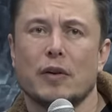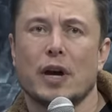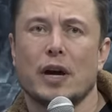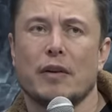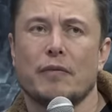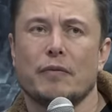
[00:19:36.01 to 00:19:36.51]

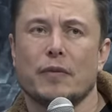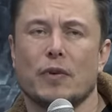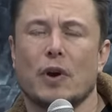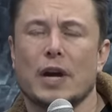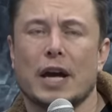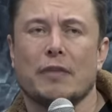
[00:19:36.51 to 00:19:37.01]
um,
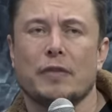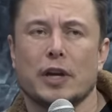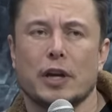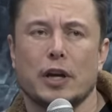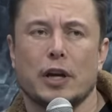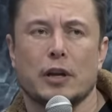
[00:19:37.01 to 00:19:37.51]
wrong
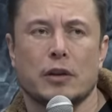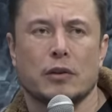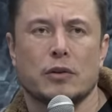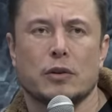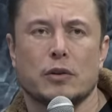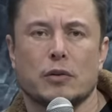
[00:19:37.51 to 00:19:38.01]
happening
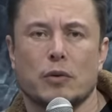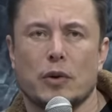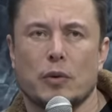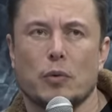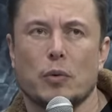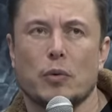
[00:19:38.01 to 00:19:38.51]
in,
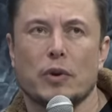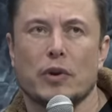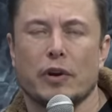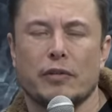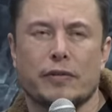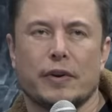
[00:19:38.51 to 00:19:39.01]
in
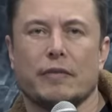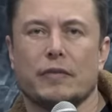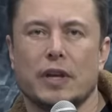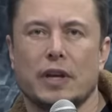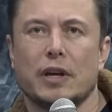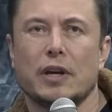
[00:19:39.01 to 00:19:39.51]
going from
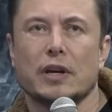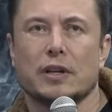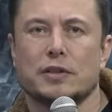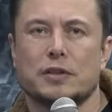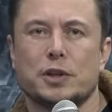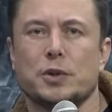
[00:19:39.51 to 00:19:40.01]
the
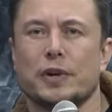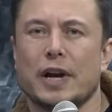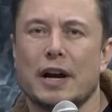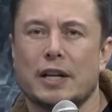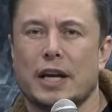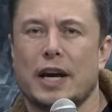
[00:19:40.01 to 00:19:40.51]
constituent
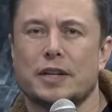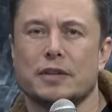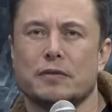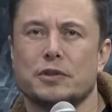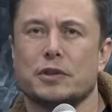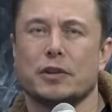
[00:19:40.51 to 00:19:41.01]
at
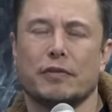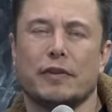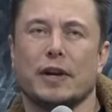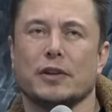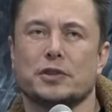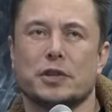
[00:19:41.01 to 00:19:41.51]
atoms to the
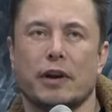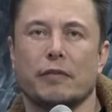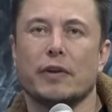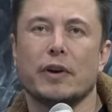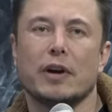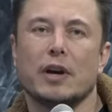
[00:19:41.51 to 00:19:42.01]
final shape.
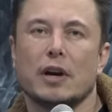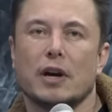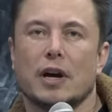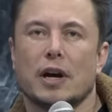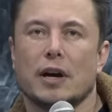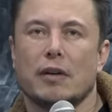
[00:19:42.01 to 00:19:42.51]

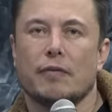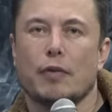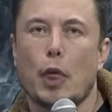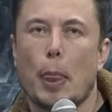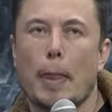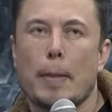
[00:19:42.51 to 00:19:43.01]
Um,
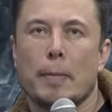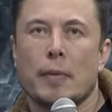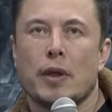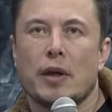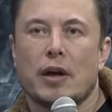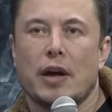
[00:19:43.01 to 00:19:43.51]

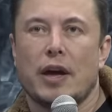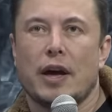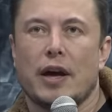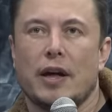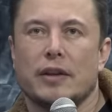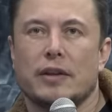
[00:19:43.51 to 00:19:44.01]

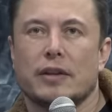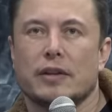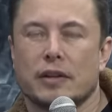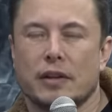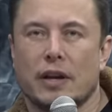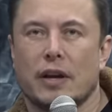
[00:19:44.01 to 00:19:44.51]
and,
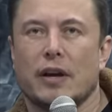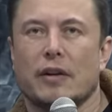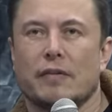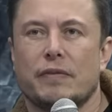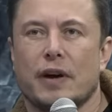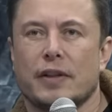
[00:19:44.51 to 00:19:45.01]
and I
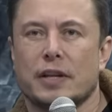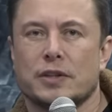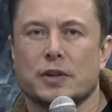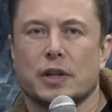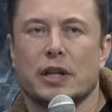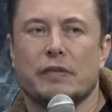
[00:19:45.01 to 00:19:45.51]
found that
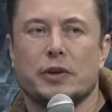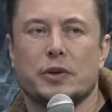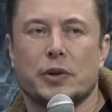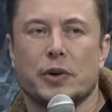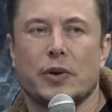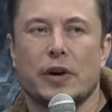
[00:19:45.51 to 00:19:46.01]
certainly to be
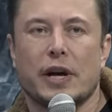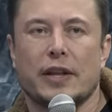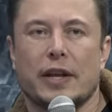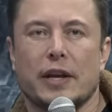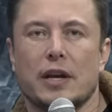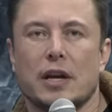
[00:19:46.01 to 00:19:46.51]
true.
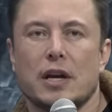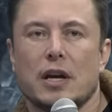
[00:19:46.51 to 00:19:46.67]
And then,